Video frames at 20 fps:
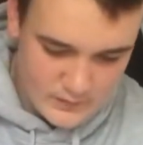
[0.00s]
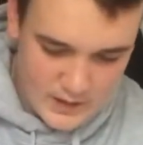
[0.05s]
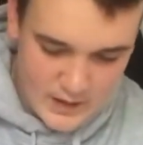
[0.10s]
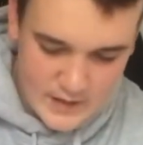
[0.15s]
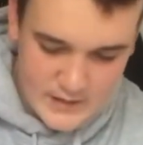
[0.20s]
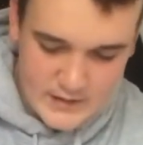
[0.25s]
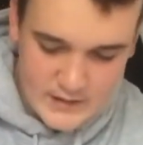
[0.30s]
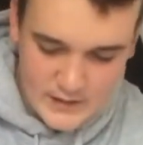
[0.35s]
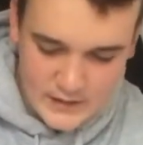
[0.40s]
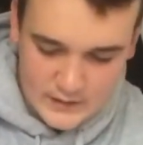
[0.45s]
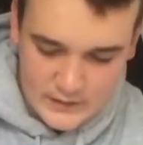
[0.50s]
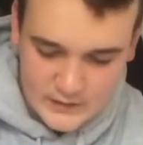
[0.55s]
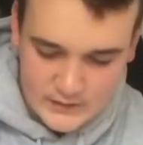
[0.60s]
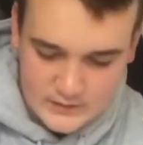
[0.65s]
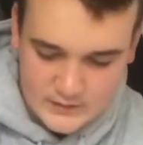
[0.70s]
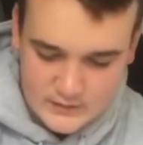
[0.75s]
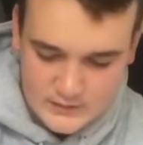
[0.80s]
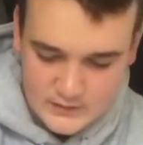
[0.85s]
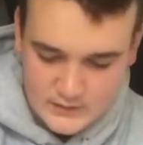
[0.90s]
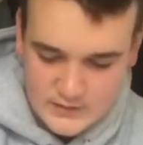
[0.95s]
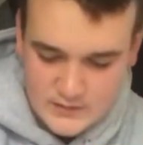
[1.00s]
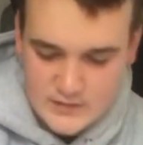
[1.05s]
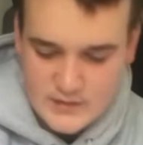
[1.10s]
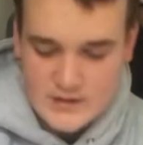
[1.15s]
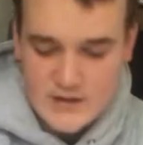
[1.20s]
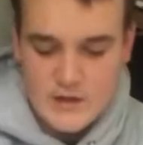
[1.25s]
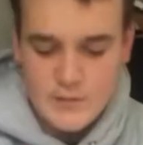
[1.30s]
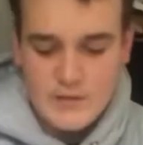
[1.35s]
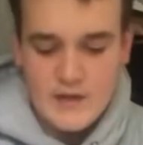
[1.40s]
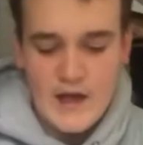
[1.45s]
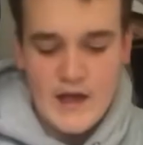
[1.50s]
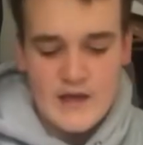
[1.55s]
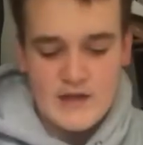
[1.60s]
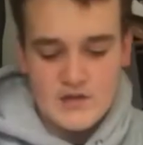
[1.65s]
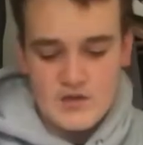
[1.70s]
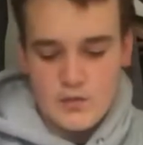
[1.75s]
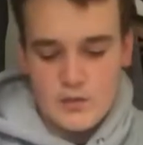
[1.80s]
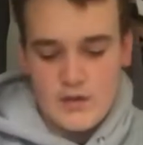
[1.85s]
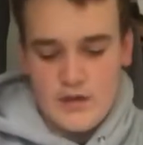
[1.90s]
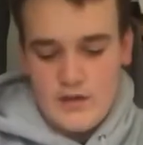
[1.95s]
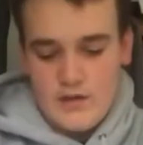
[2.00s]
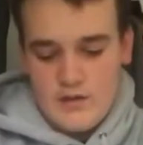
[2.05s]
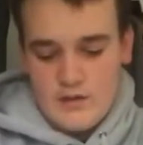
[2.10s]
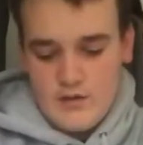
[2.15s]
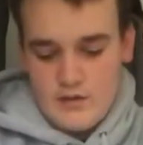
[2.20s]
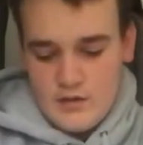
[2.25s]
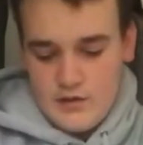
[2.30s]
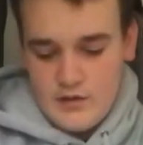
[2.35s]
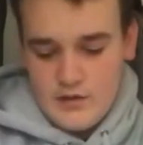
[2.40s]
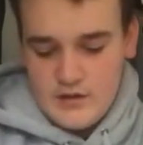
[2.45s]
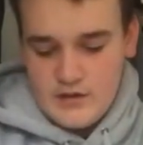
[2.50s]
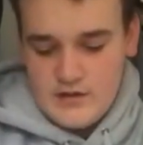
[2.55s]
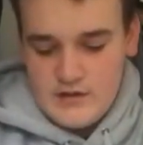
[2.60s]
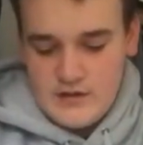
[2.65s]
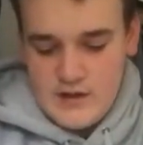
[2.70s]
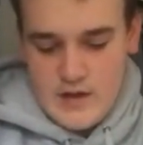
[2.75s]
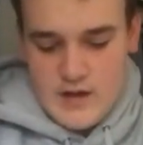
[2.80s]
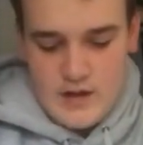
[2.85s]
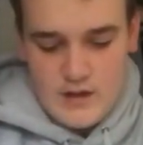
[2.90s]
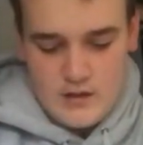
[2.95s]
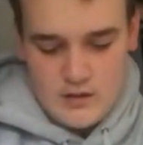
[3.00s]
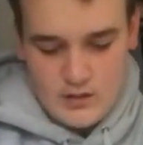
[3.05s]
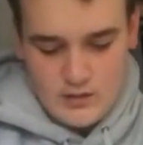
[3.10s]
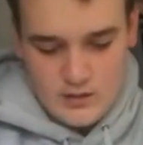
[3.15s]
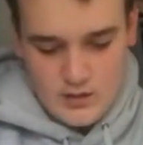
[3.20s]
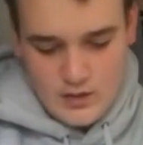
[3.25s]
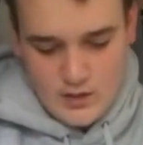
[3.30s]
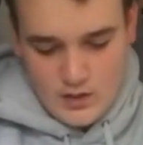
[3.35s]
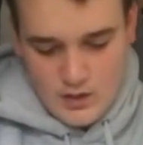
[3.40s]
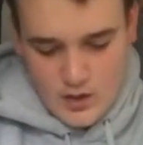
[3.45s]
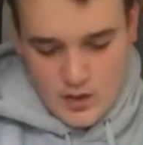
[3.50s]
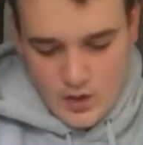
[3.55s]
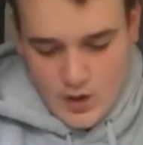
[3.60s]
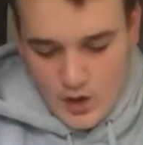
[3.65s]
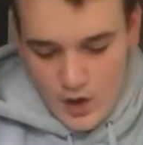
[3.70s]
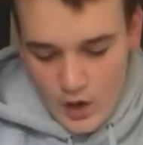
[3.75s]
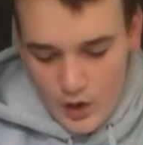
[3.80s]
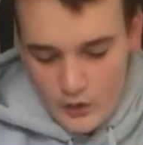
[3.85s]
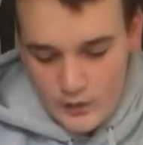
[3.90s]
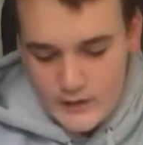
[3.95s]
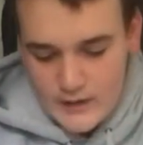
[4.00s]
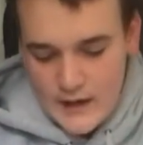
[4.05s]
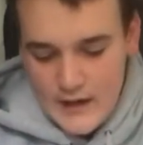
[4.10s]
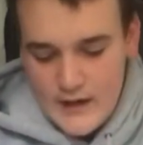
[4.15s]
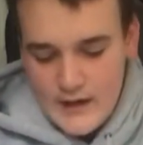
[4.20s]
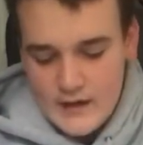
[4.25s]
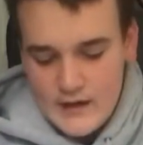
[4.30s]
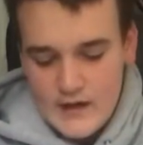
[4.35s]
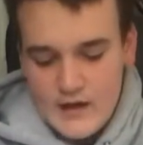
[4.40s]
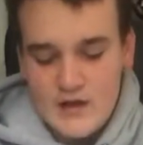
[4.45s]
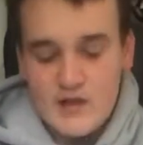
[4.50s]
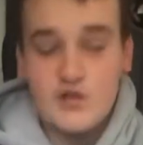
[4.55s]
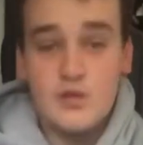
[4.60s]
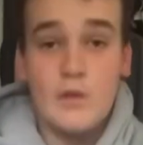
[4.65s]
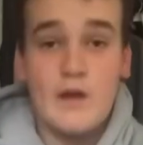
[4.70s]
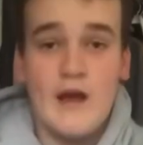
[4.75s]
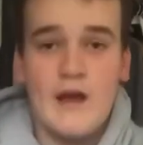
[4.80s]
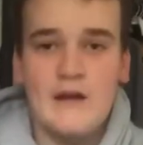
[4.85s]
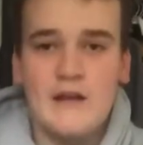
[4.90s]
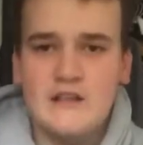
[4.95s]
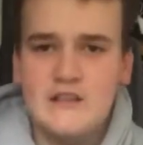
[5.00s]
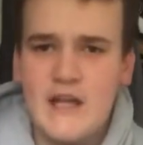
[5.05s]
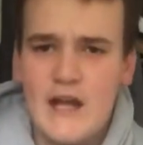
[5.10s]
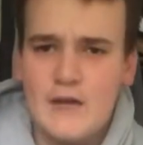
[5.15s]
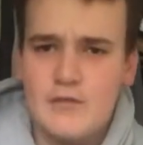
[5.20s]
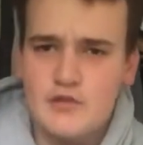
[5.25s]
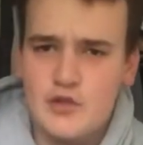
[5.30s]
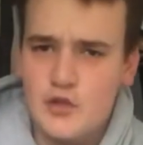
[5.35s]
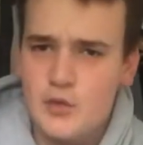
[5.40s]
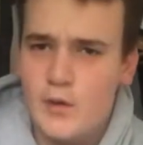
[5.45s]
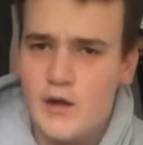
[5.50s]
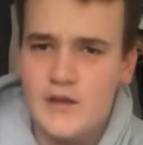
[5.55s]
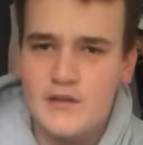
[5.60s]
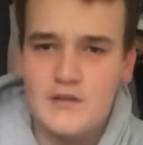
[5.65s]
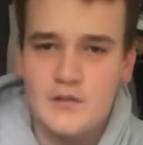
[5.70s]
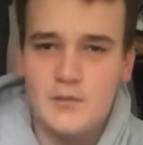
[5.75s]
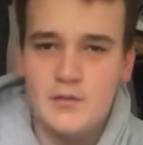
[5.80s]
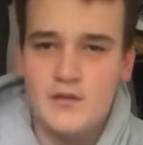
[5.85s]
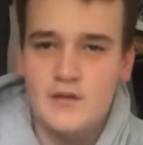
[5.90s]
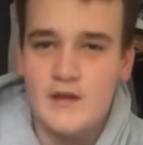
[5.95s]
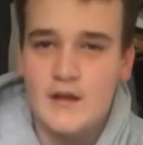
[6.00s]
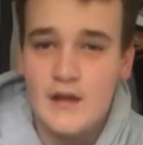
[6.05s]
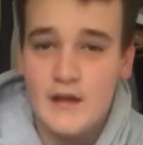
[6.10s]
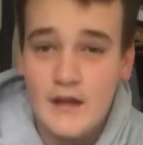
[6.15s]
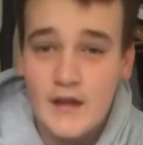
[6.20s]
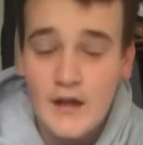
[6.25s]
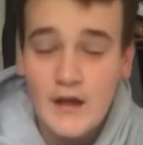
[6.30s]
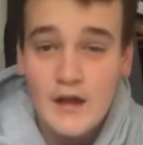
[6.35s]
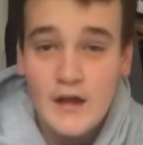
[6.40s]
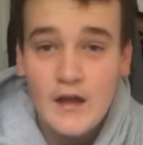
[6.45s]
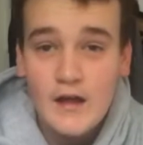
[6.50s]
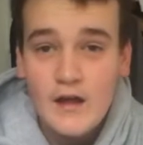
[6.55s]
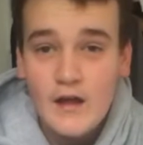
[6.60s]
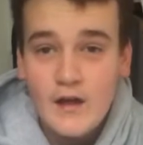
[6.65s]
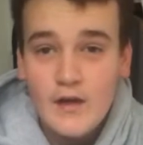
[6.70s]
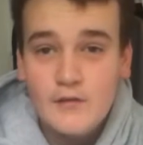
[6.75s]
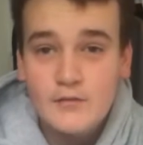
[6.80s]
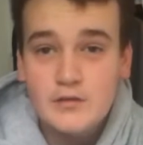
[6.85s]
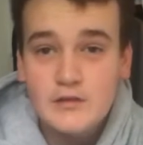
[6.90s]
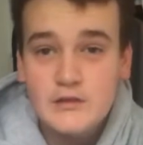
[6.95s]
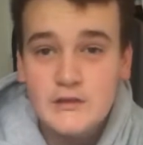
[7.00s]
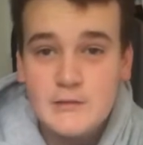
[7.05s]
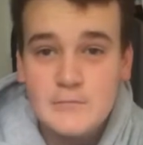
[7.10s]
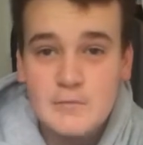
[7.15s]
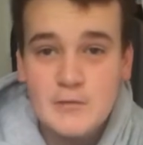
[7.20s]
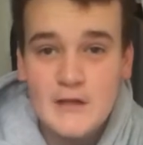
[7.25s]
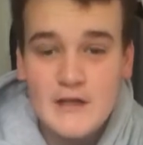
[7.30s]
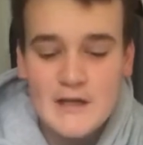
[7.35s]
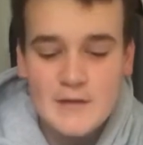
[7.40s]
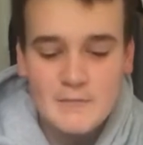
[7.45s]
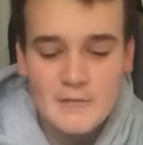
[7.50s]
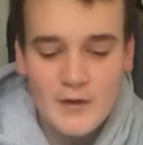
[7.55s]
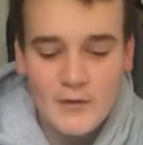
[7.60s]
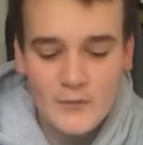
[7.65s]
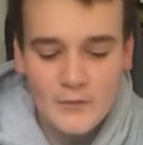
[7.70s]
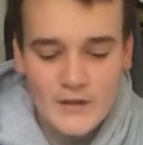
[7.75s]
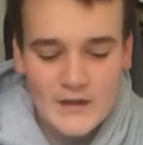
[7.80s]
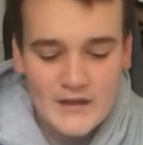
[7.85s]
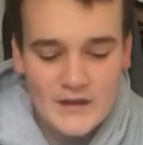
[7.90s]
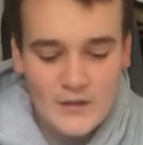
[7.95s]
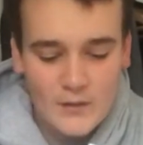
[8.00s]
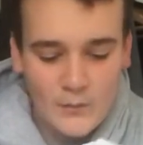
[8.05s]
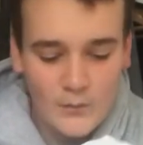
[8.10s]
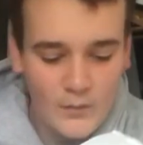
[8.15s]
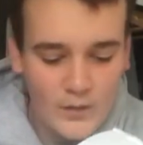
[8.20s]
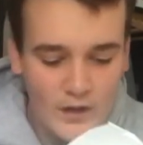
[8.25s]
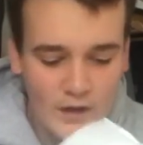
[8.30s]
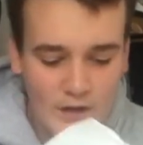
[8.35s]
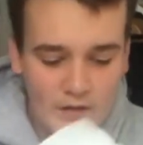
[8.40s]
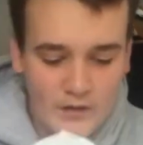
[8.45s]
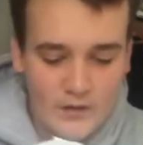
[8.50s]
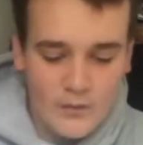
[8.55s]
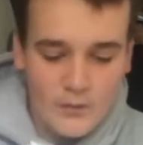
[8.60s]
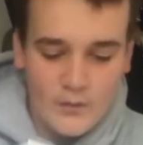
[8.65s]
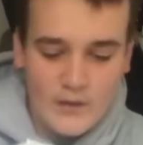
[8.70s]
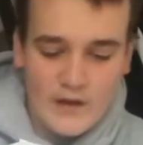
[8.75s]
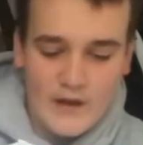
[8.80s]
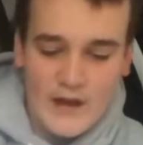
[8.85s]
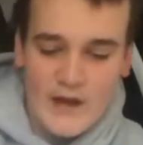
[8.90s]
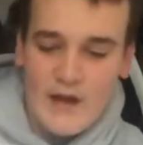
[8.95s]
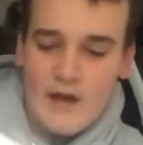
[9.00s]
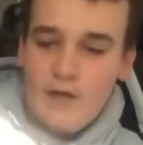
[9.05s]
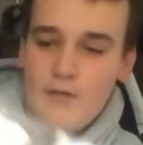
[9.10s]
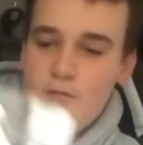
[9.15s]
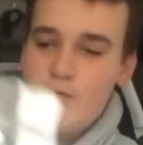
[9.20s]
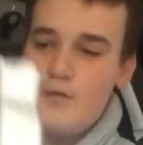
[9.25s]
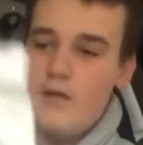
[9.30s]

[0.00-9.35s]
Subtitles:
yeah, guys, here we get into it. I already see. Okay, guys, we actually have two items in here. For Supreme Week 1, we have...